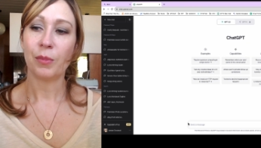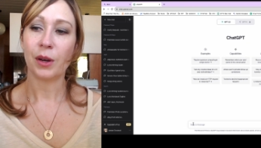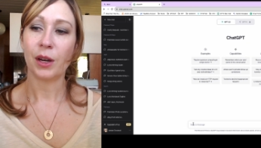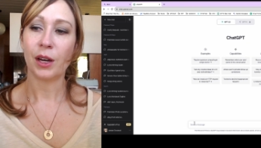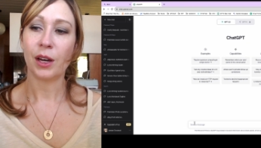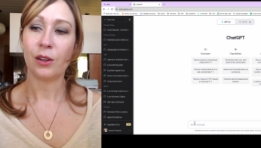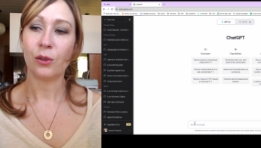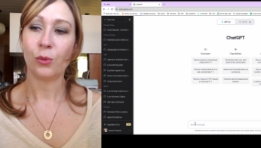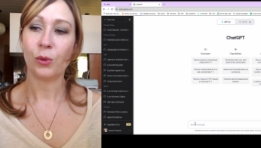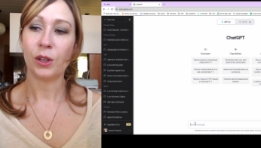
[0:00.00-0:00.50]

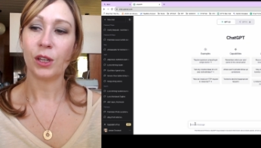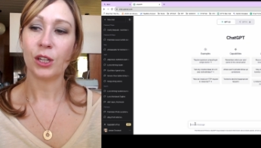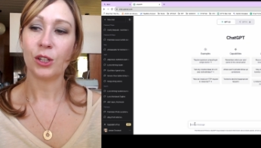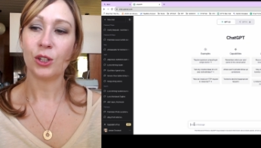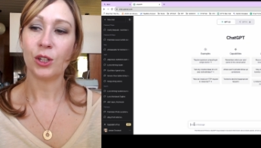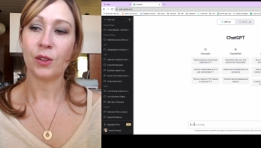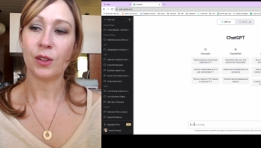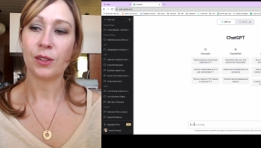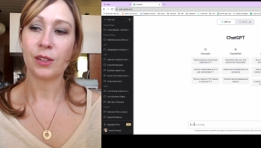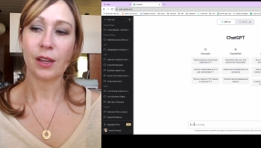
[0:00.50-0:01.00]
But we
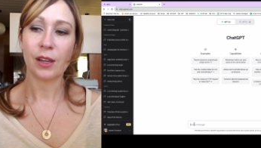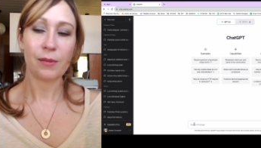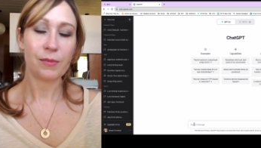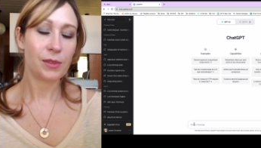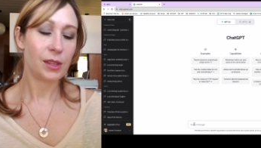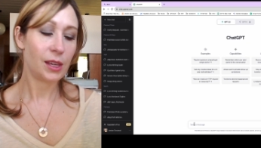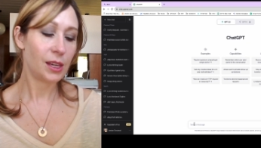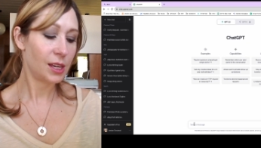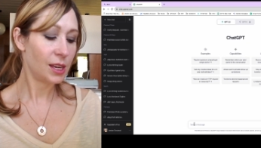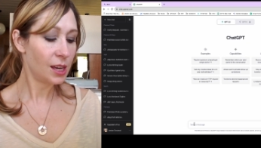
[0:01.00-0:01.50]
could do the same
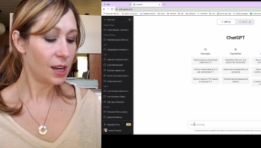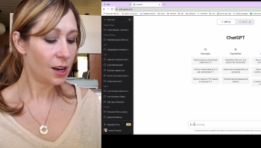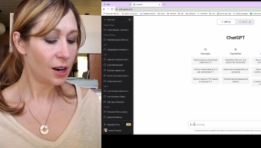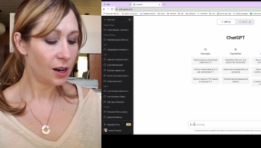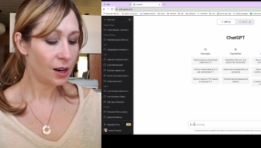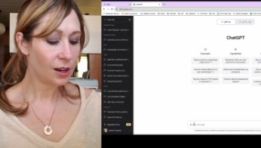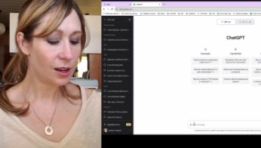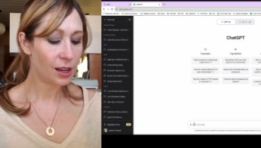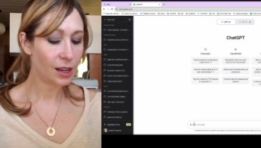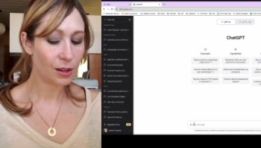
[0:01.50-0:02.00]
thing here,